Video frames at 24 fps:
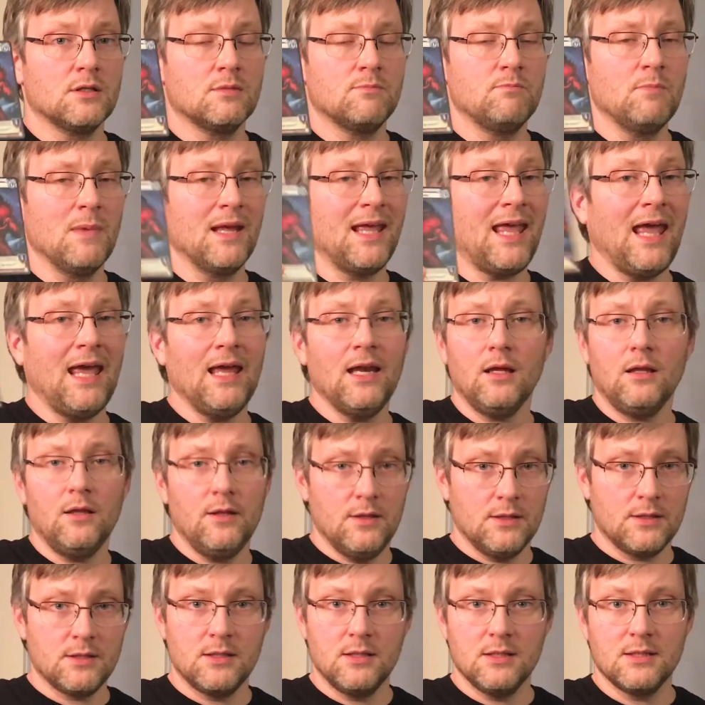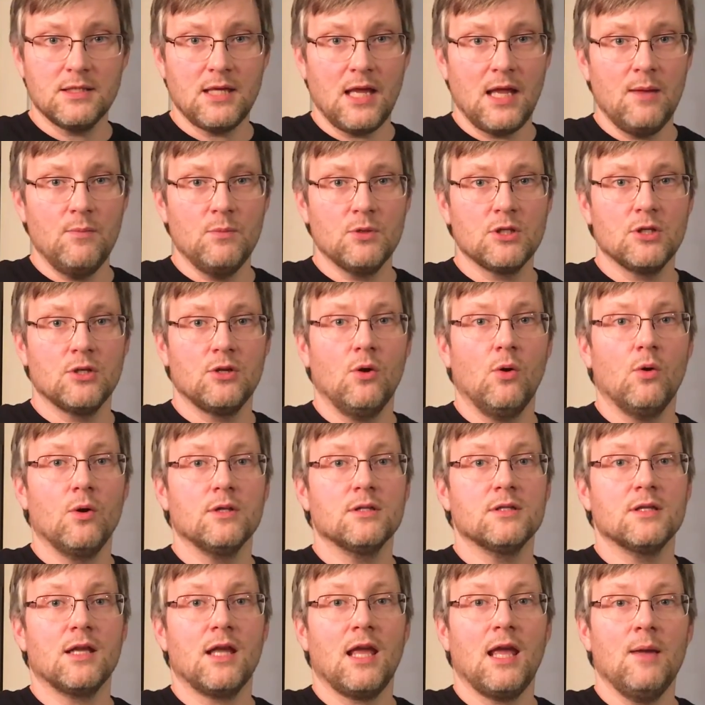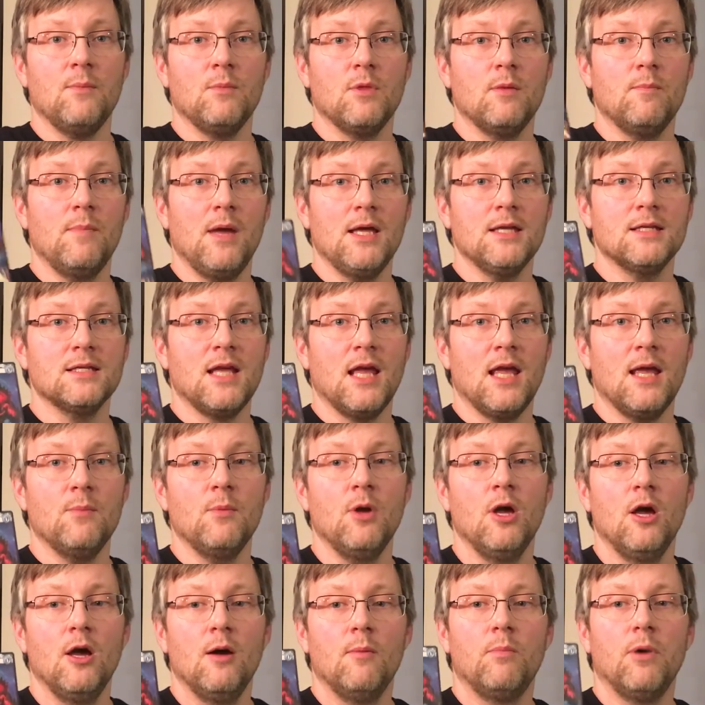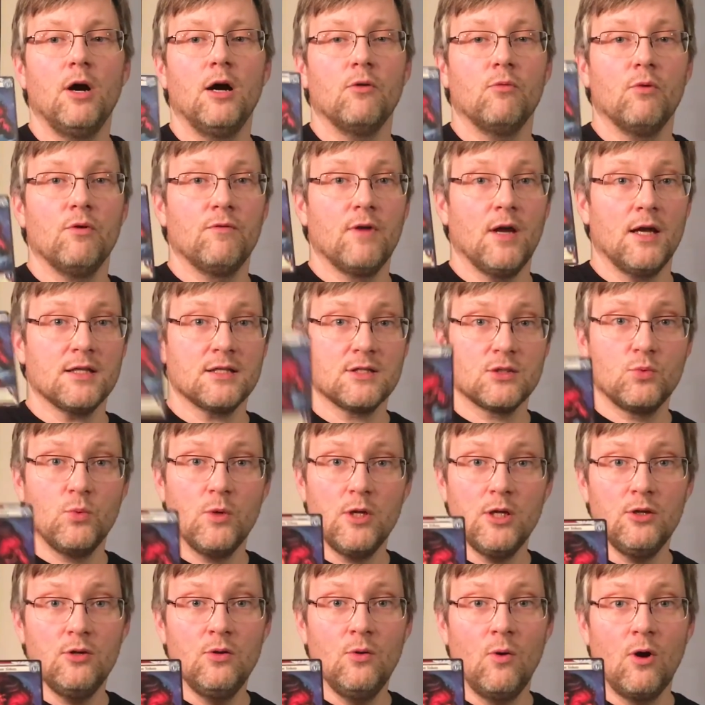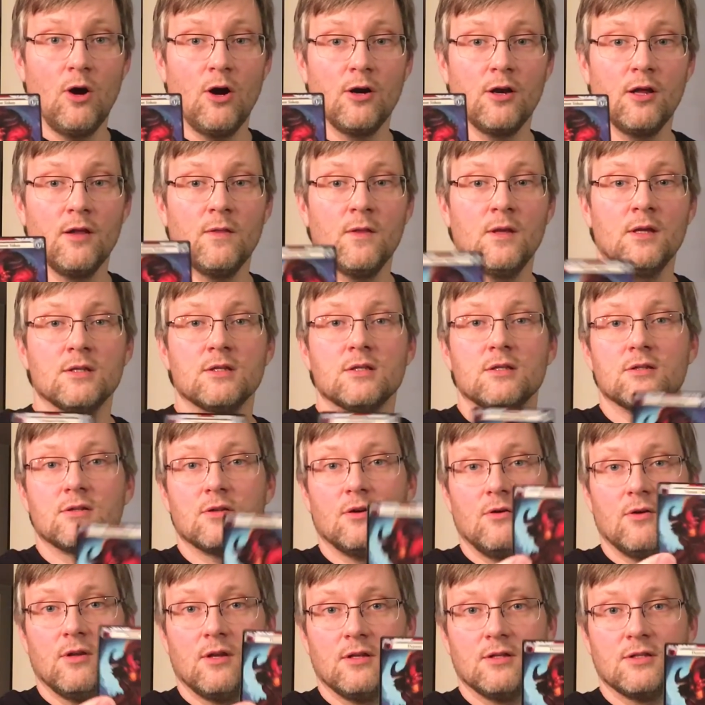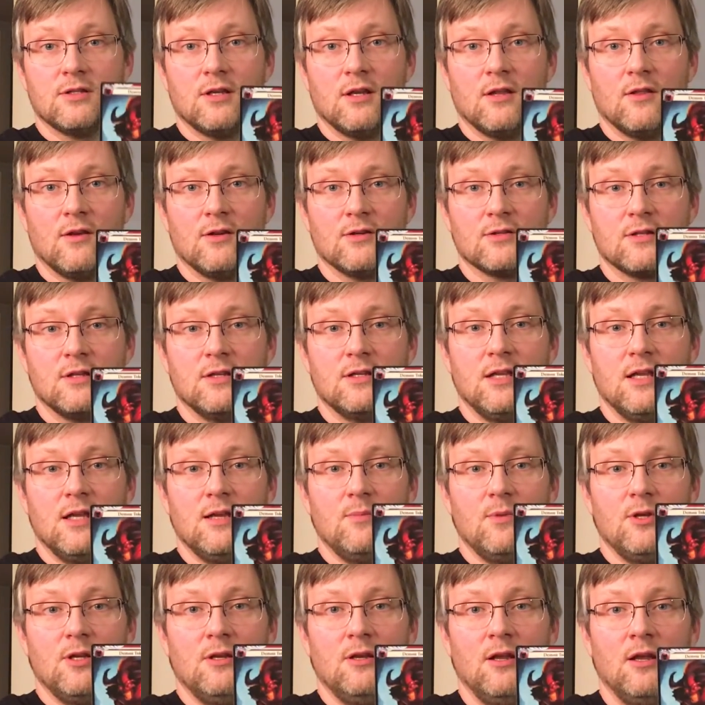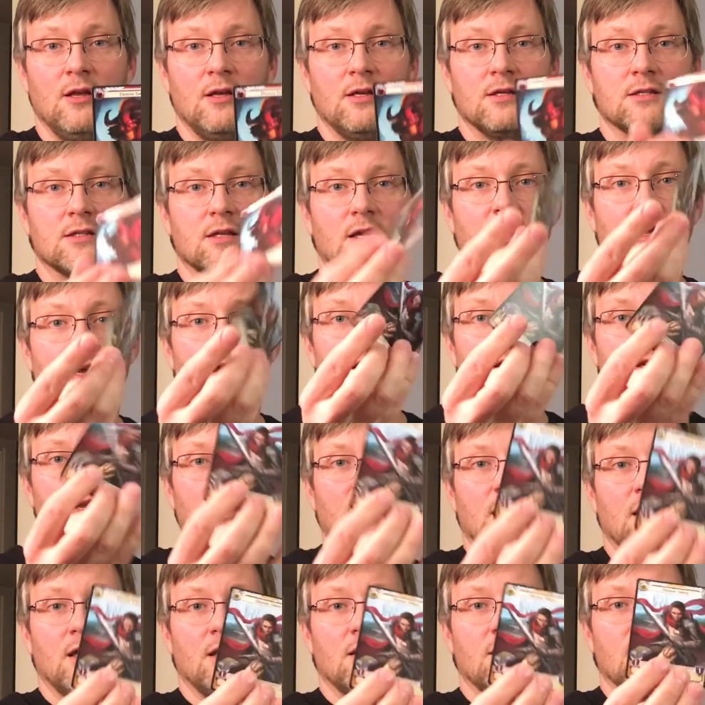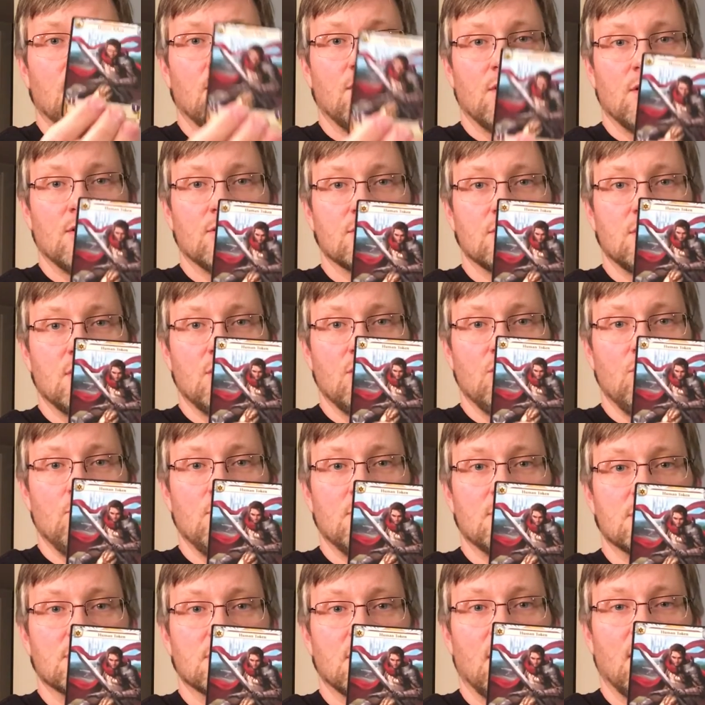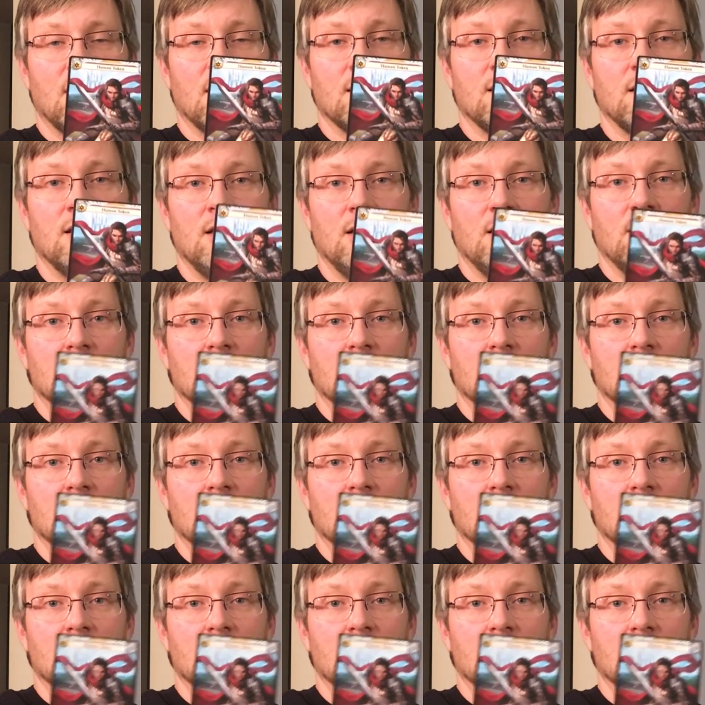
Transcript: Mechanically, this is the same as the tokens that came in the base game, but we've got sweet new art on this. So you can see there's the demon side and there's the human side.